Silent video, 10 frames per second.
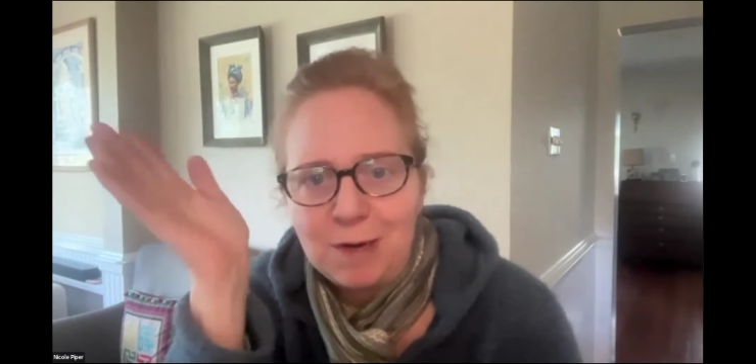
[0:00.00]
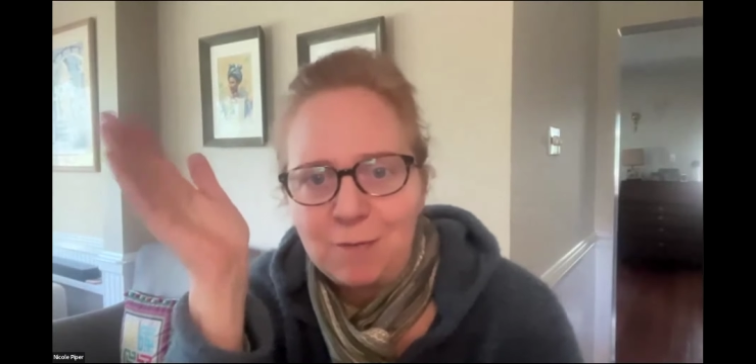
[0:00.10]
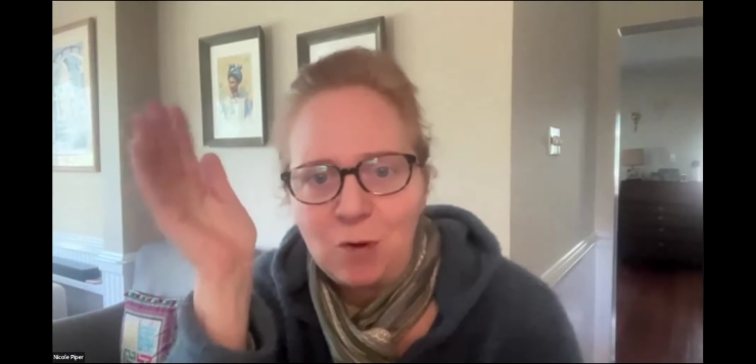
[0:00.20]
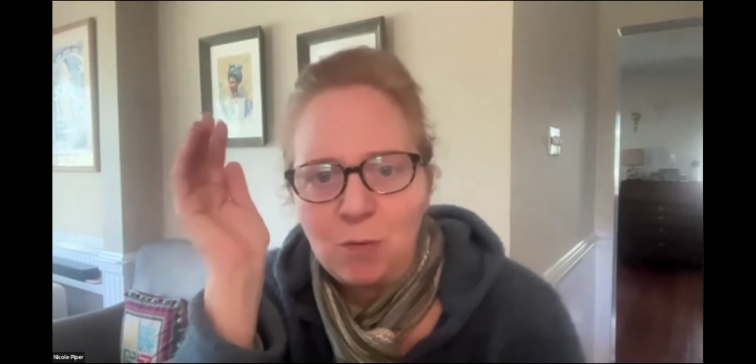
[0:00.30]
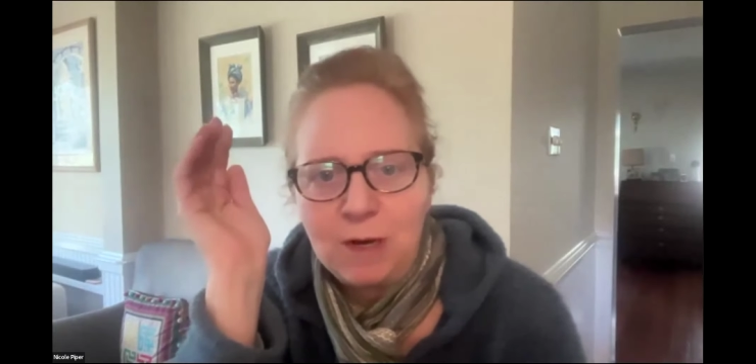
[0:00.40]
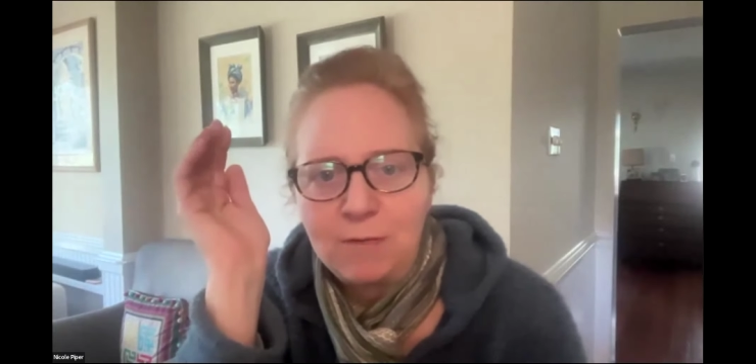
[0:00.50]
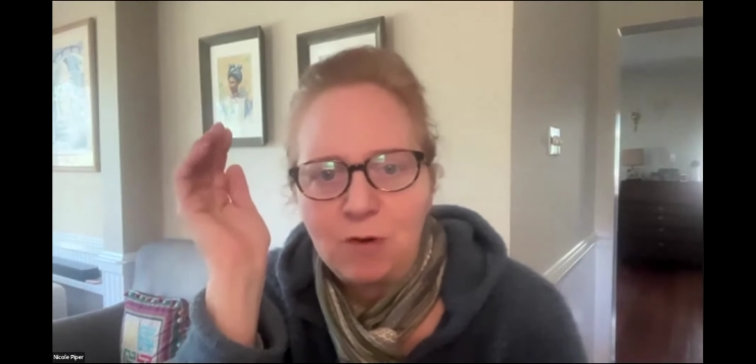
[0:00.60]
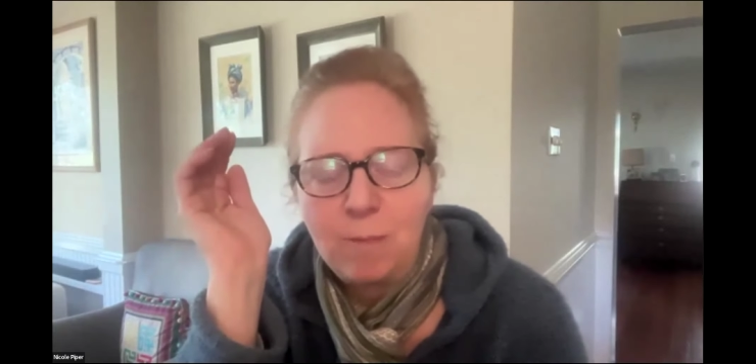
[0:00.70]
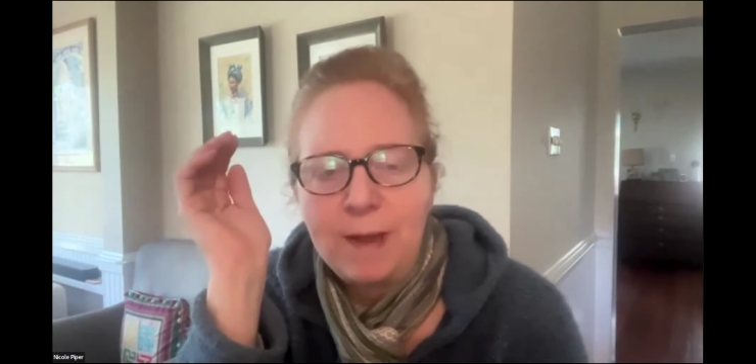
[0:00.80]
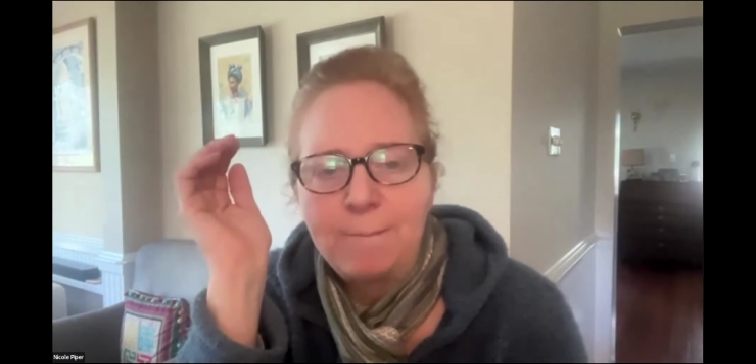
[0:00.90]

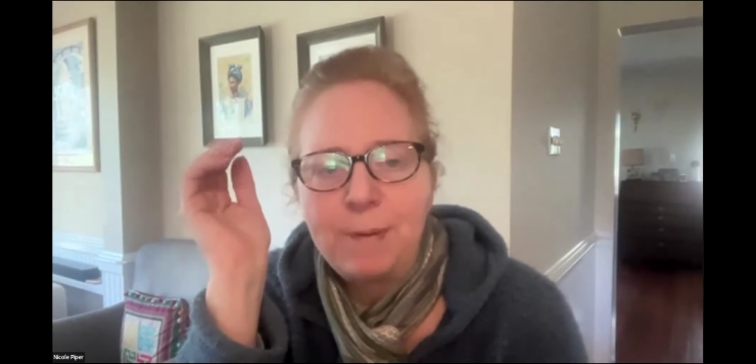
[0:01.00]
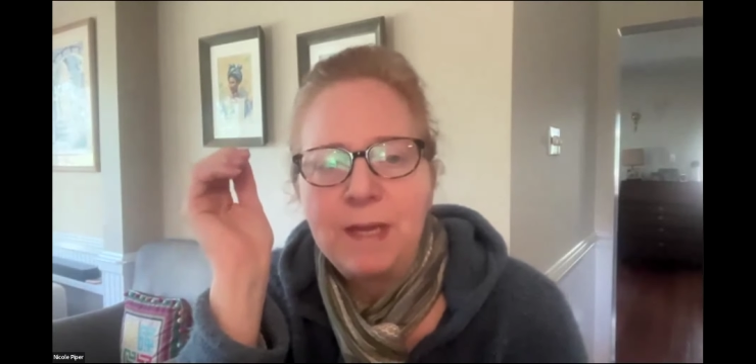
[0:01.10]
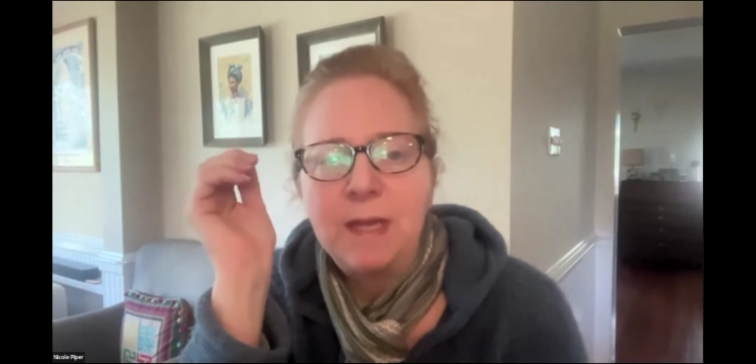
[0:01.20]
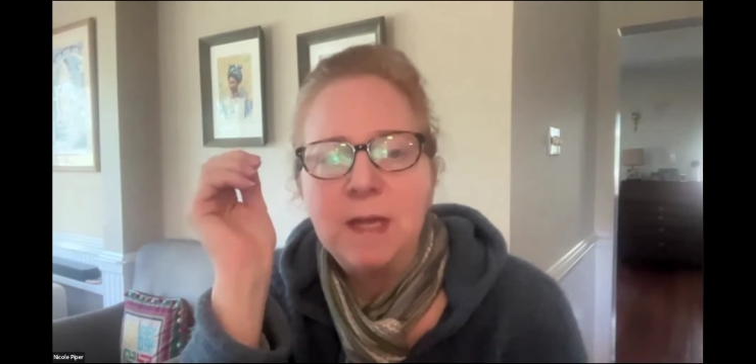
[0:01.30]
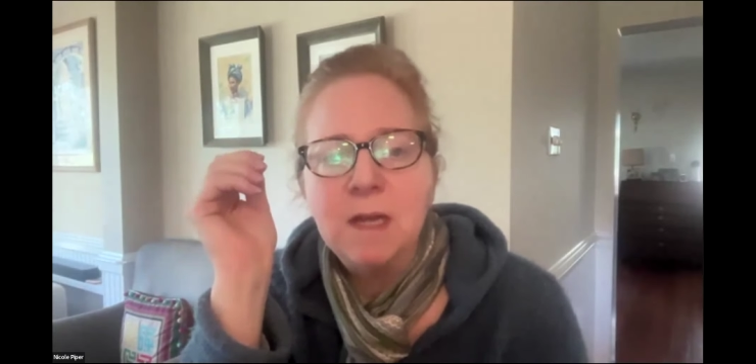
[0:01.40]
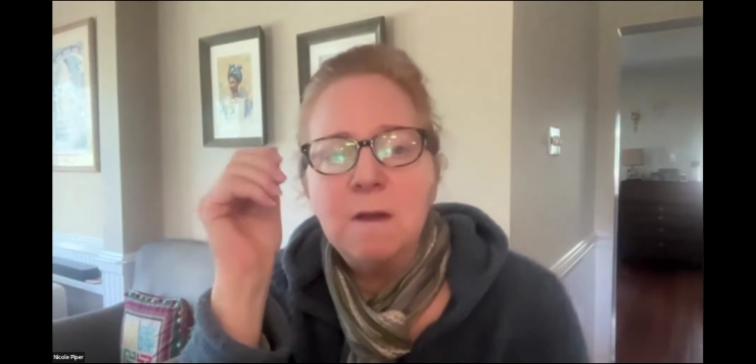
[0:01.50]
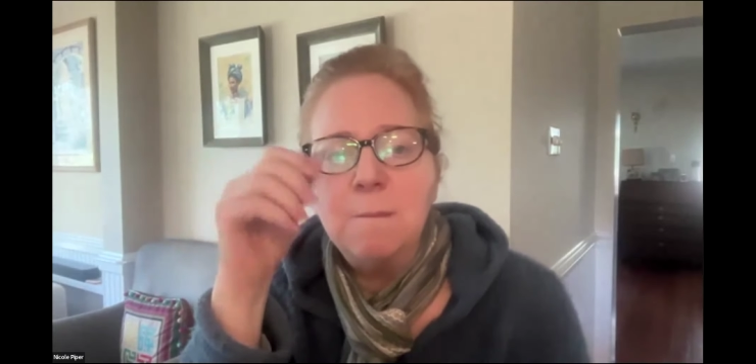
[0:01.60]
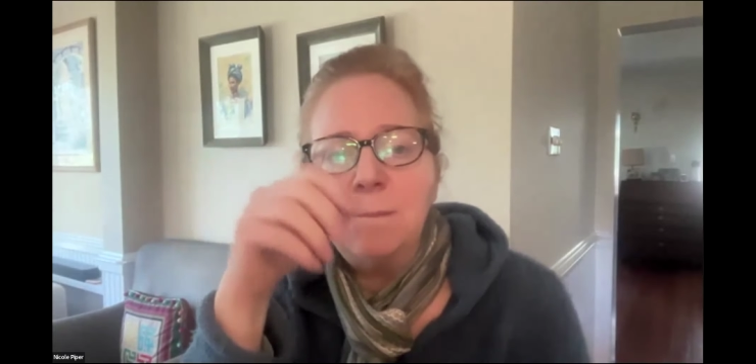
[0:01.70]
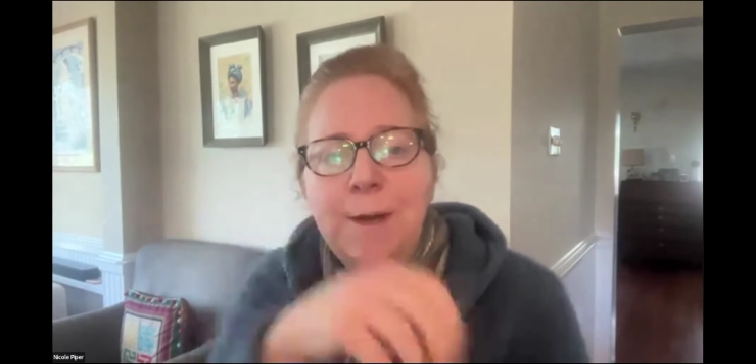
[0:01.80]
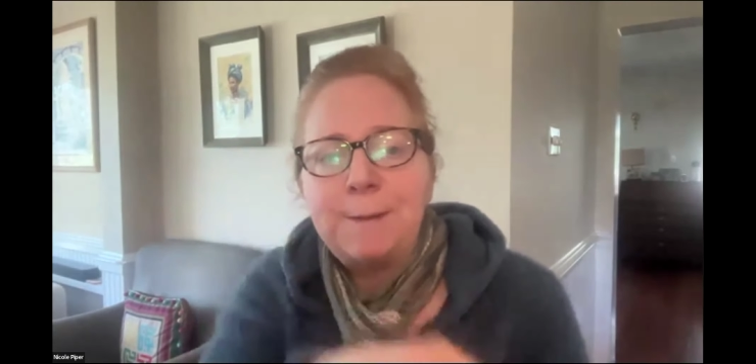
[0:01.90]
whatever it might be.
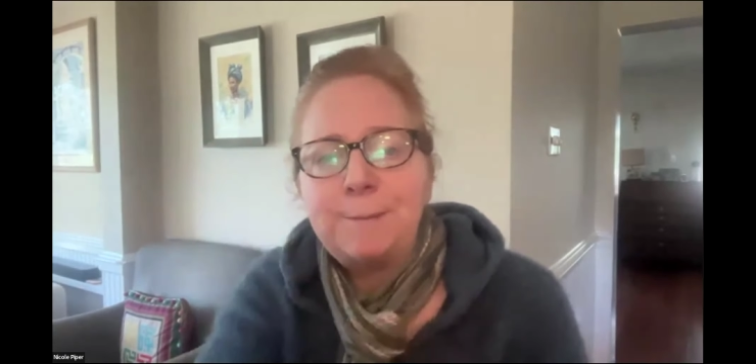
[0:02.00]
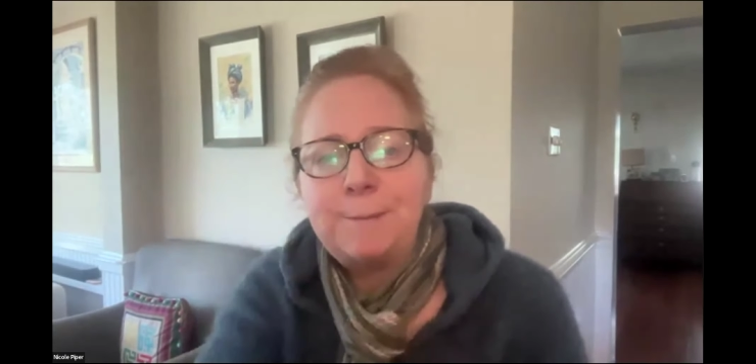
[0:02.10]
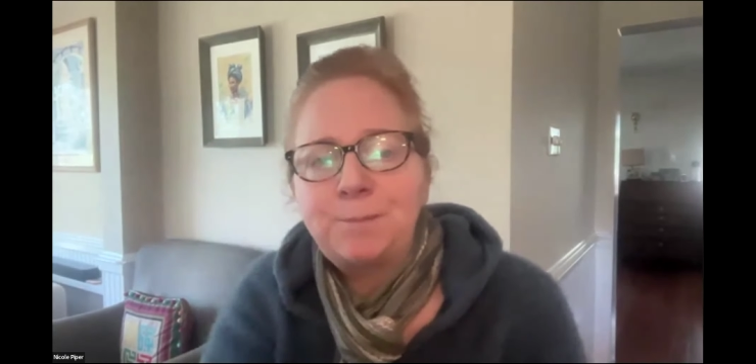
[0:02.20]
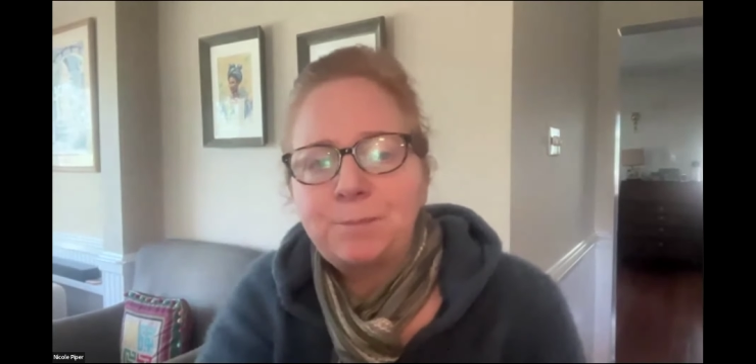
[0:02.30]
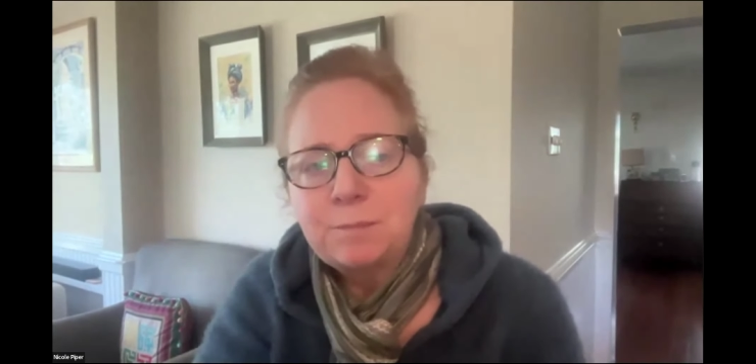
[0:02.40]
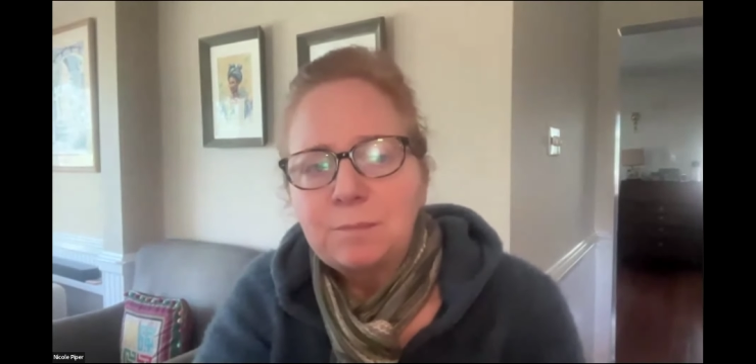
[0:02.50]
But